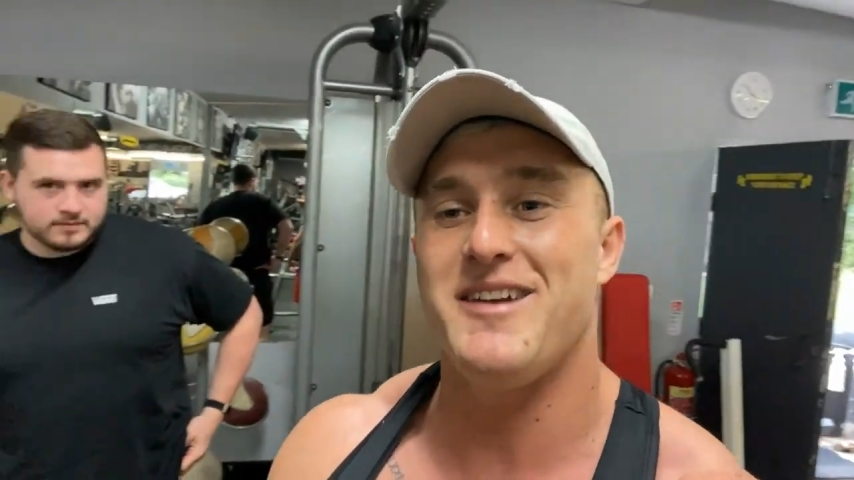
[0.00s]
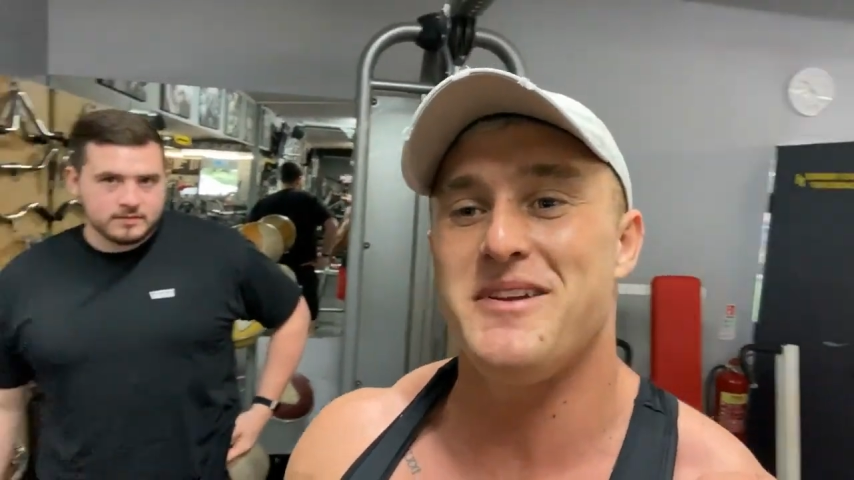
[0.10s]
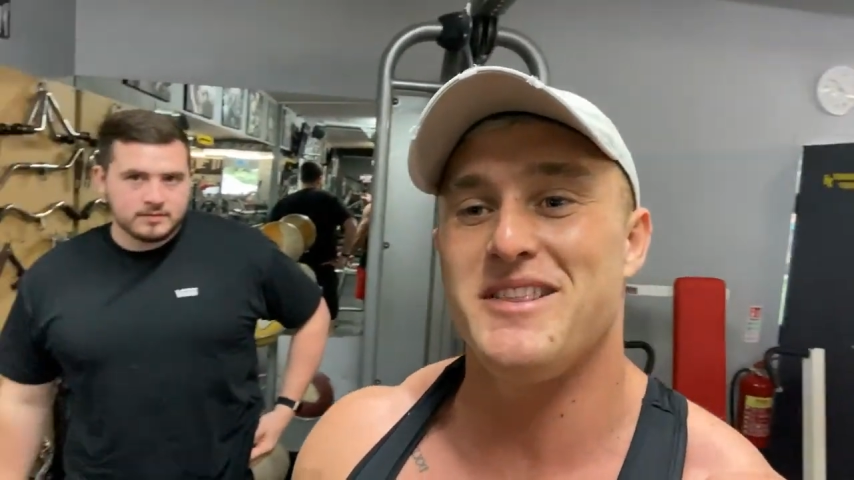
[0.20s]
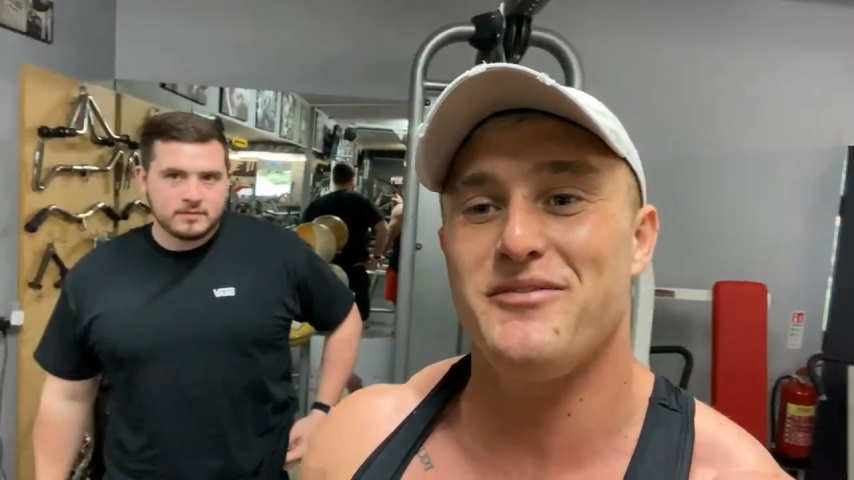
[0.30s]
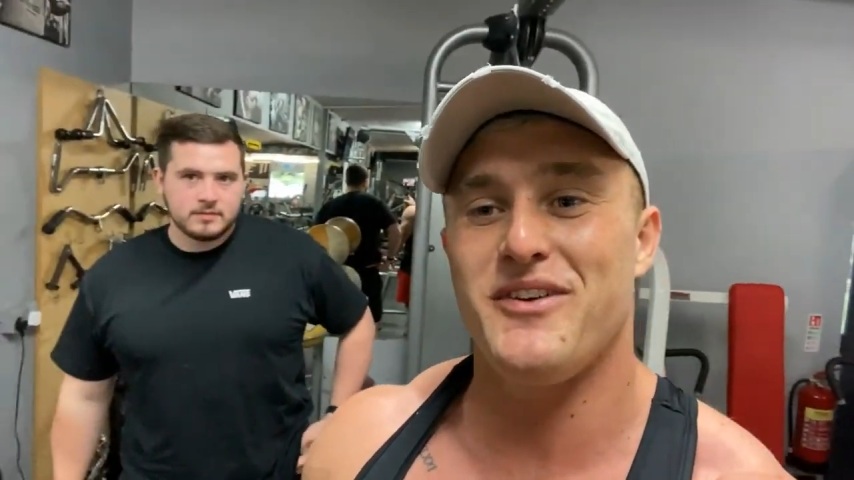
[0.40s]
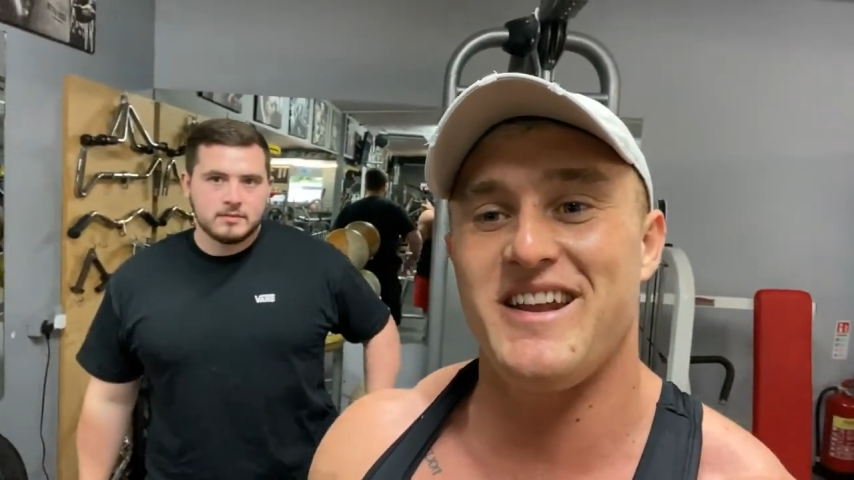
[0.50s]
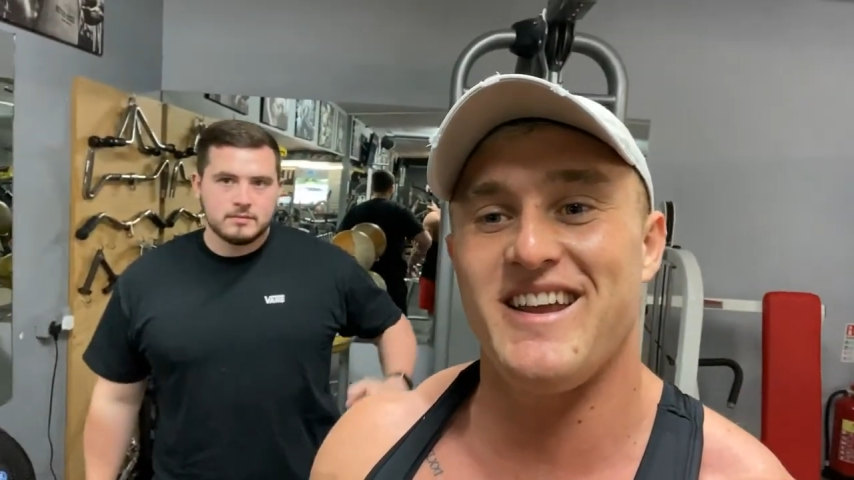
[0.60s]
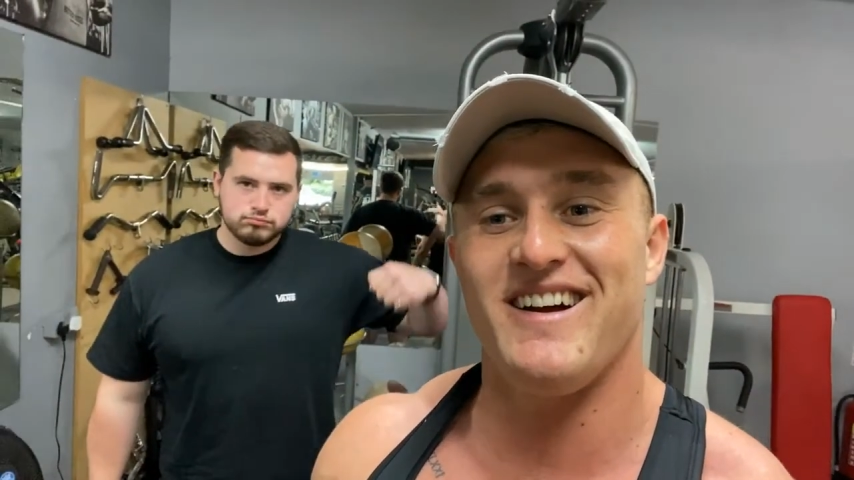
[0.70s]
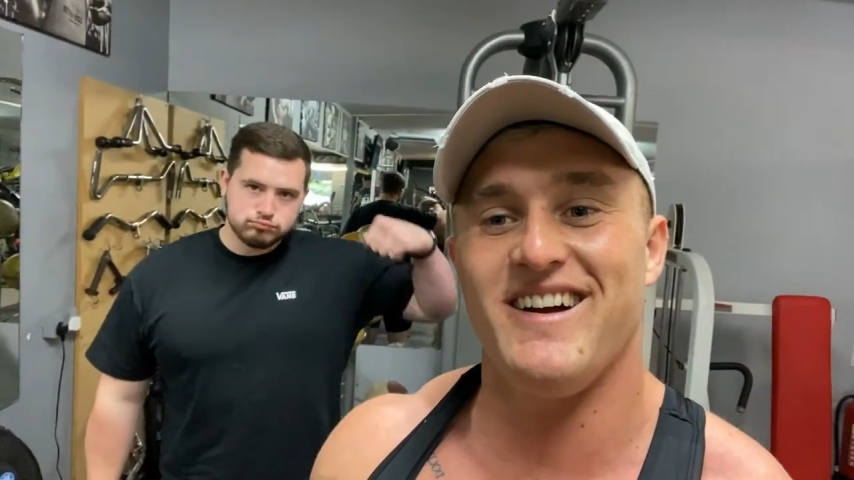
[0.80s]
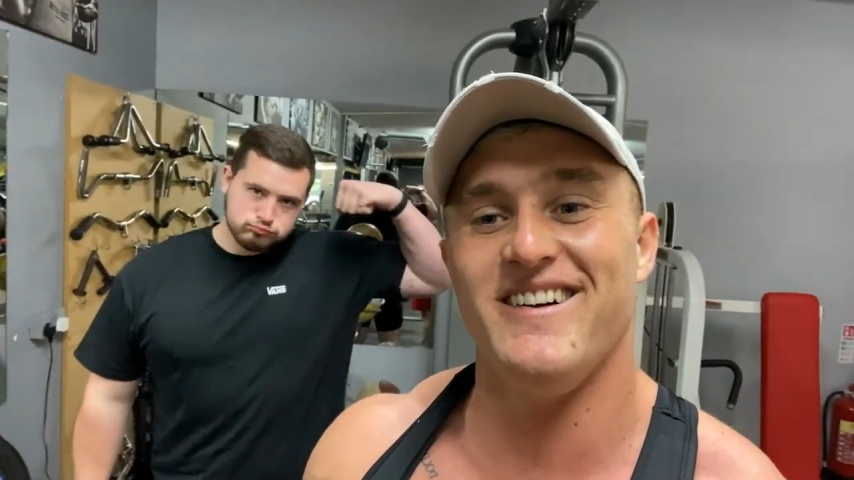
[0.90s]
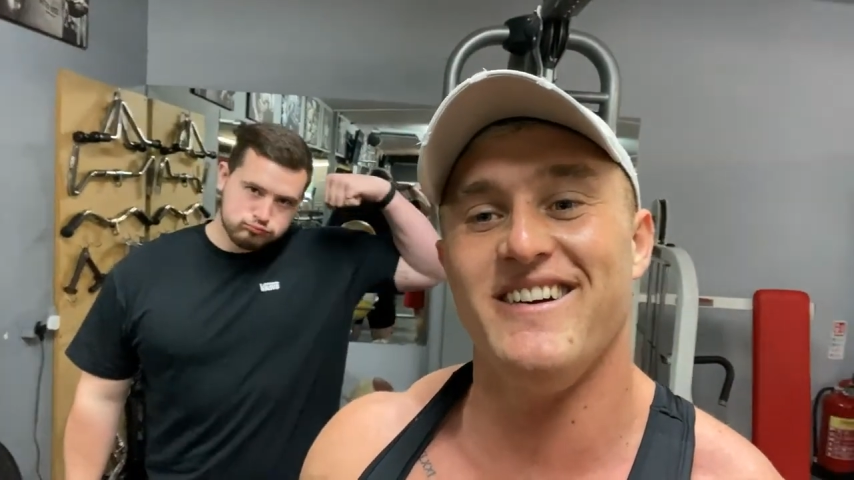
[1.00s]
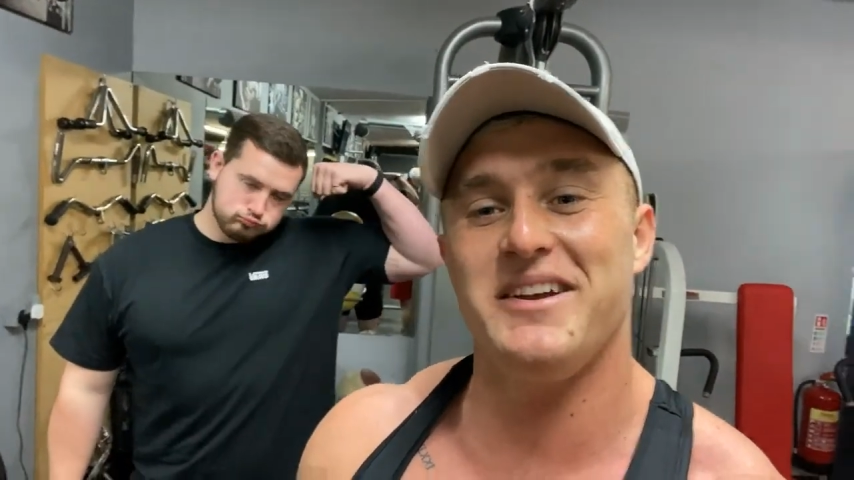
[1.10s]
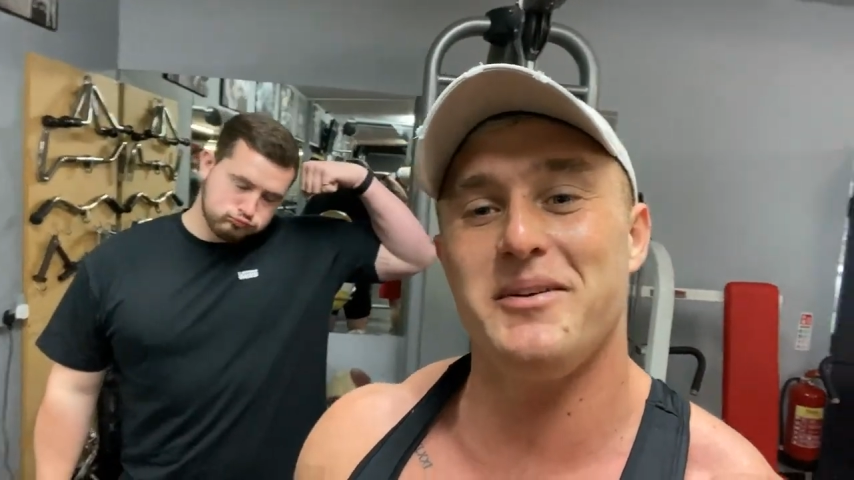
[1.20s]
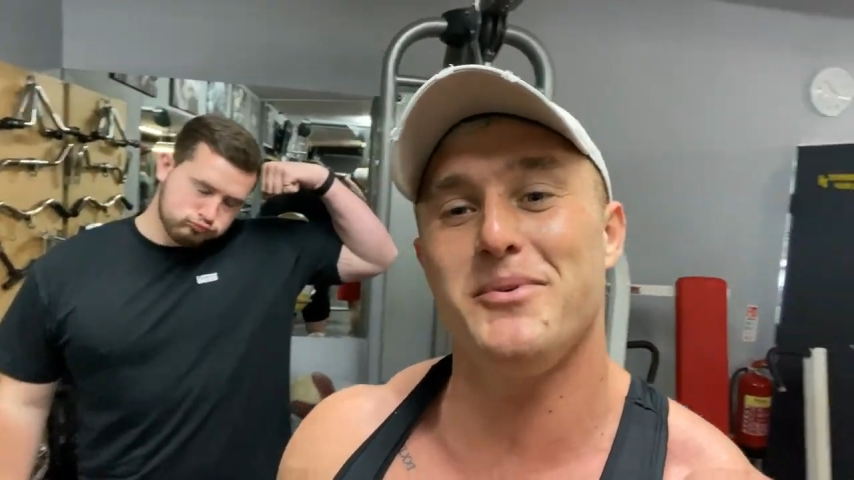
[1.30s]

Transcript: him in the video.